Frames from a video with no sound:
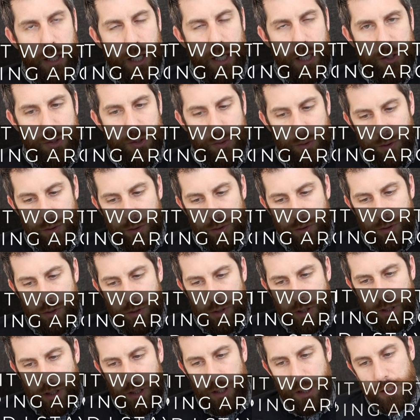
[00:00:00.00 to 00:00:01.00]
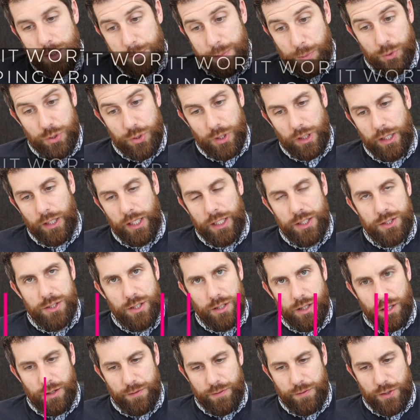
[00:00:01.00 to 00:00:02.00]
I suppose it links
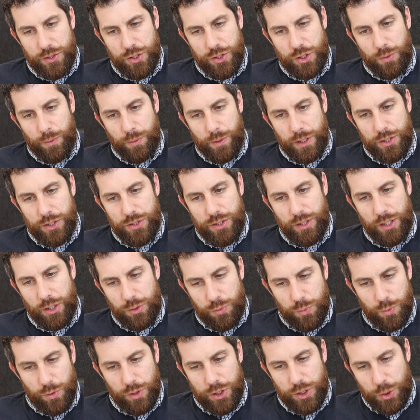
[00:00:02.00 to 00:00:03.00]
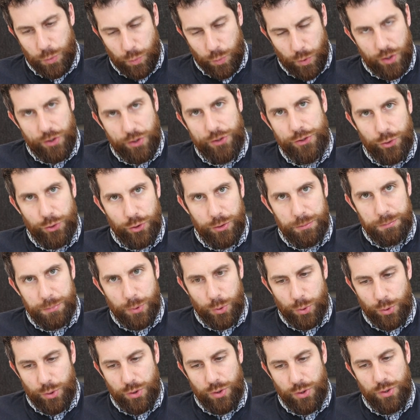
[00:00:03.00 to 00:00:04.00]
into the first question. It's worth doing
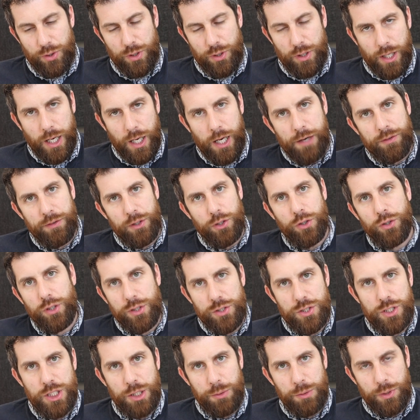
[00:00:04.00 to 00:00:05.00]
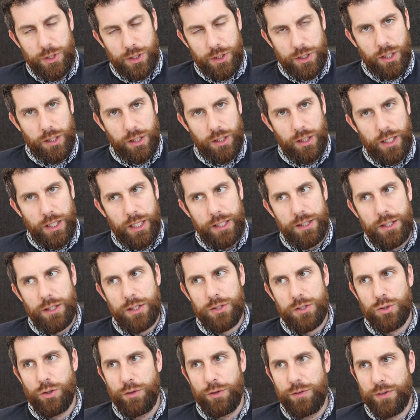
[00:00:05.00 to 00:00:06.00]
both. Have a look and see what your current lender
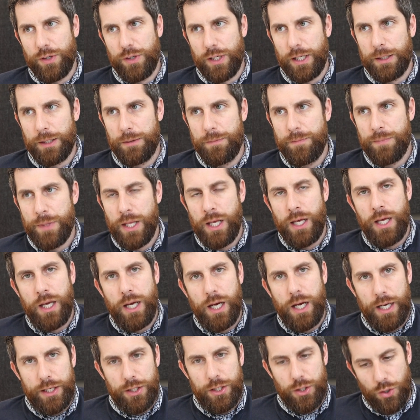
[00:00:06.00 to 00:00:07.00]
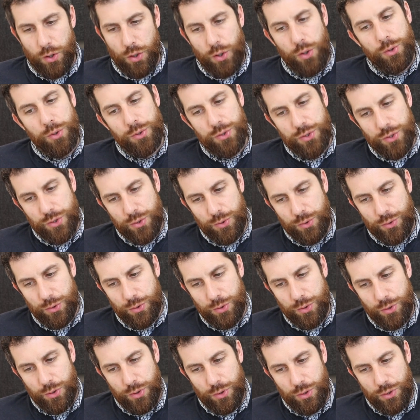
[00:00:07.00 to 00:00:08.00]
is offering, and
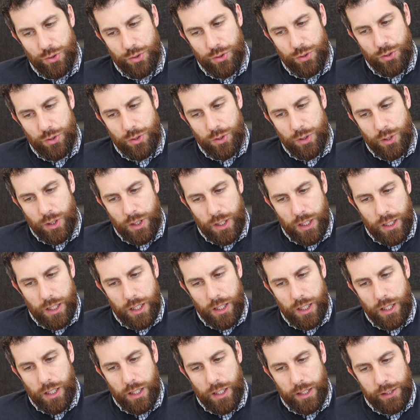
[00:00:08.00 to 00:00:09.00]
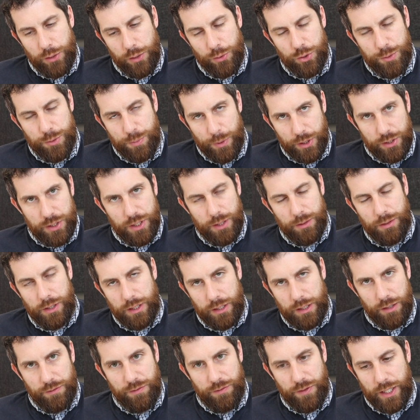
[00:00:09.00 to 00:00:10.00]
also, you know, speak to
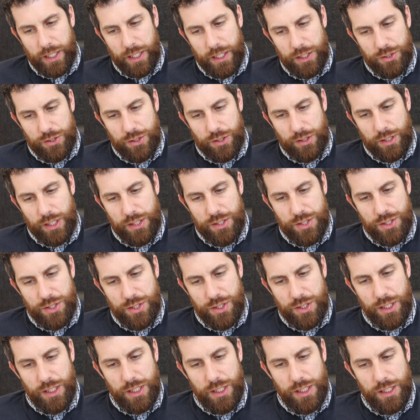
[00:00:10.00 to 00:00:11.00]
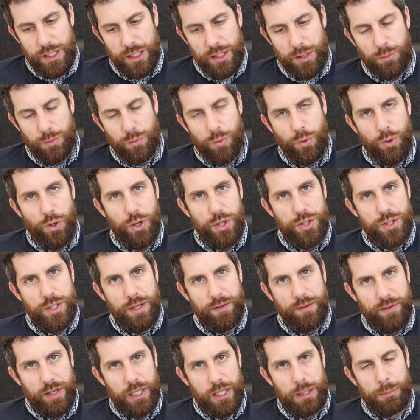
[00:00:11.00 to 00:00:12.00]
an advisor and see what is
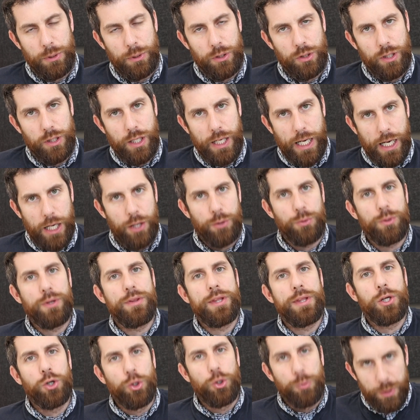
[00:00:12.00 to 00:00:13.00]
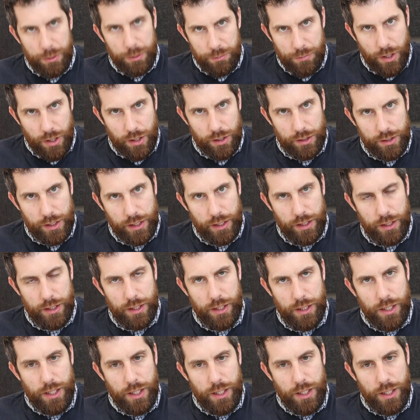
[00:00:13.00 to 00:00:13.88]
available out in the open market.